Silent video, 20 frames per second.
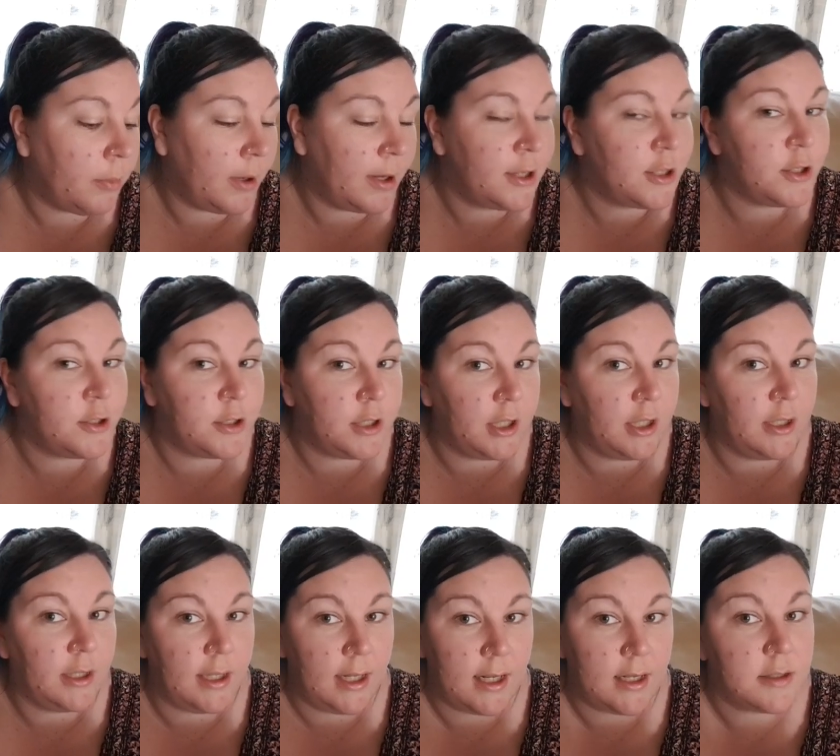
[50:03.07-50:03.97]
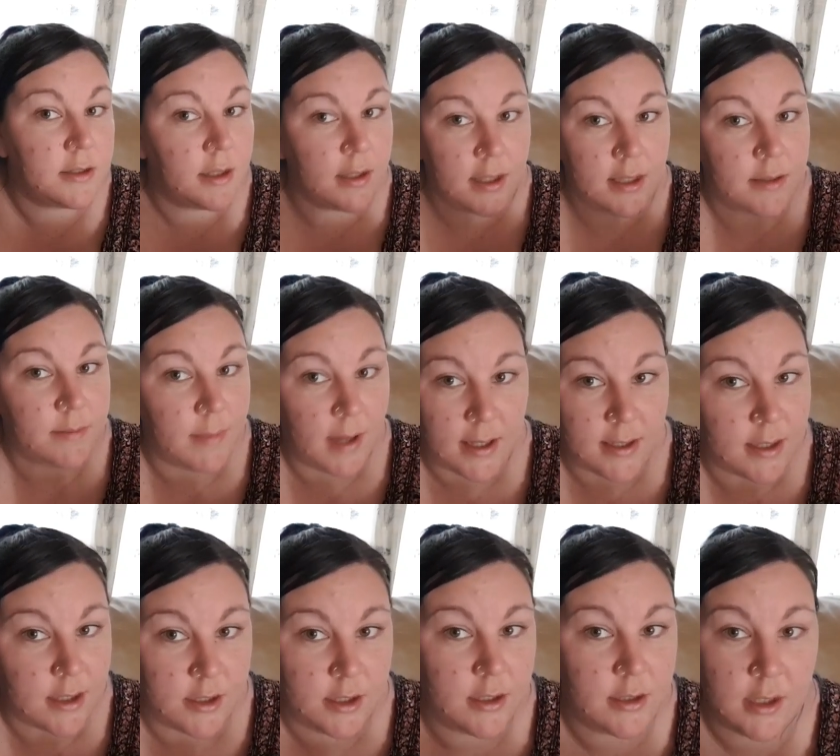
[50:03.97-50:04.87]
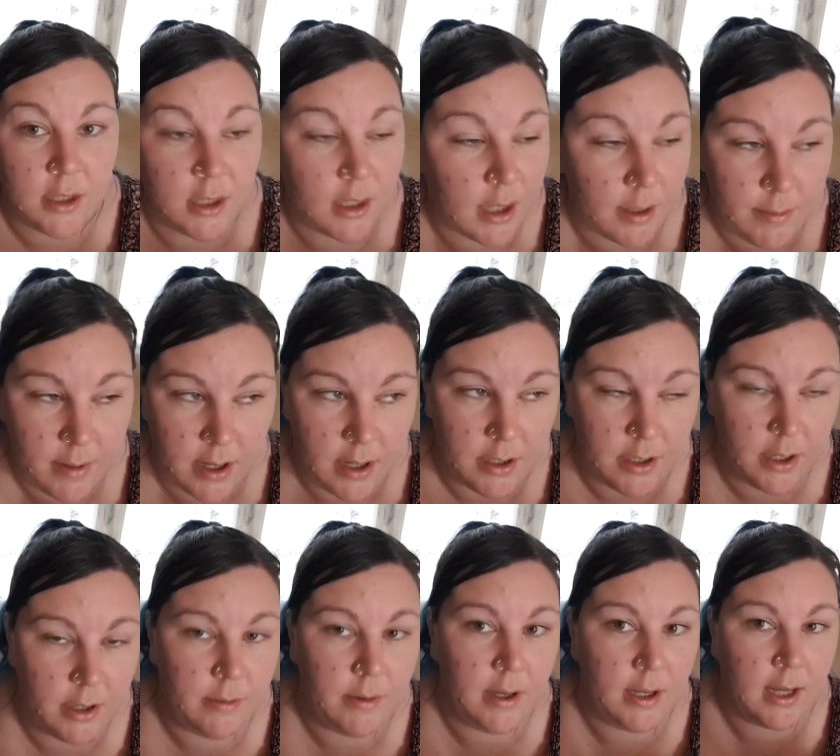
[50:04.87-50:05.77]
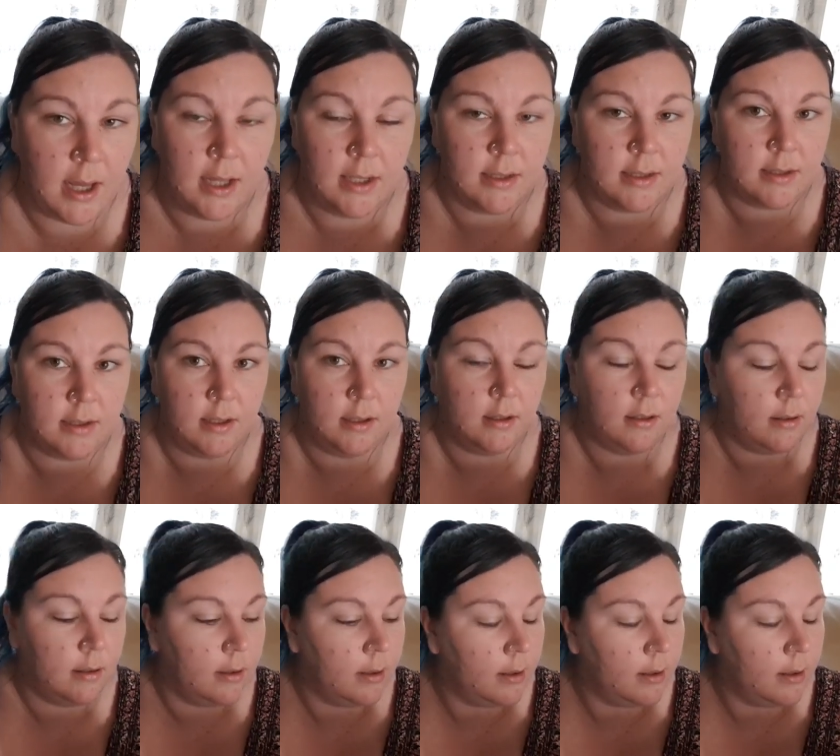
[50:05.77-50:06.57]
brings you to your knees. So this message is going to come out of nowhere, Cancer.